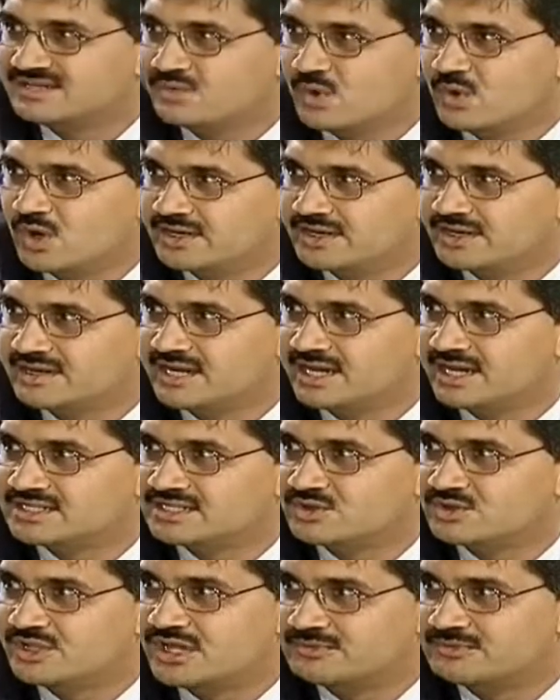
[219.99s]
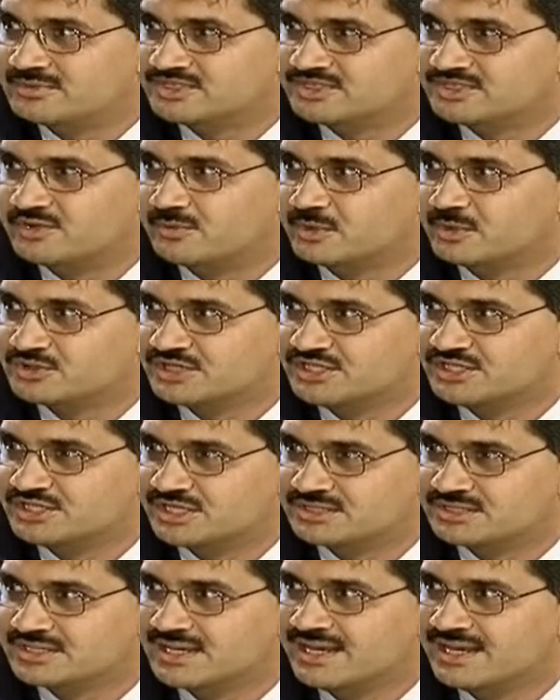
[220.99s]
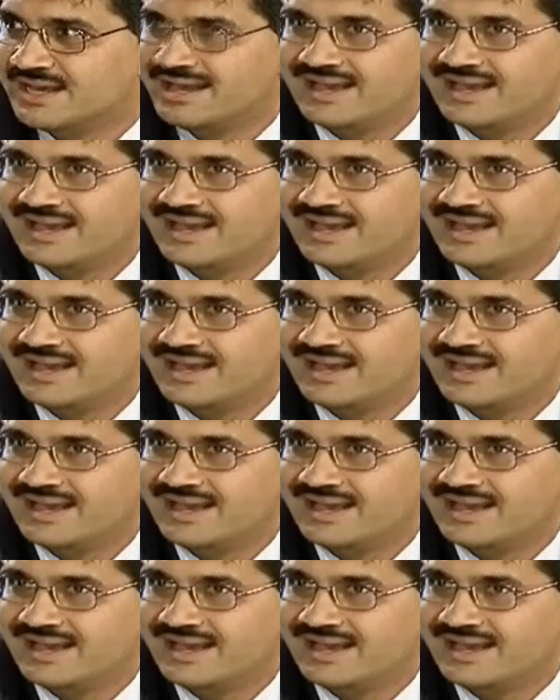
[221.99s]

involved in relation to the administrative procedures.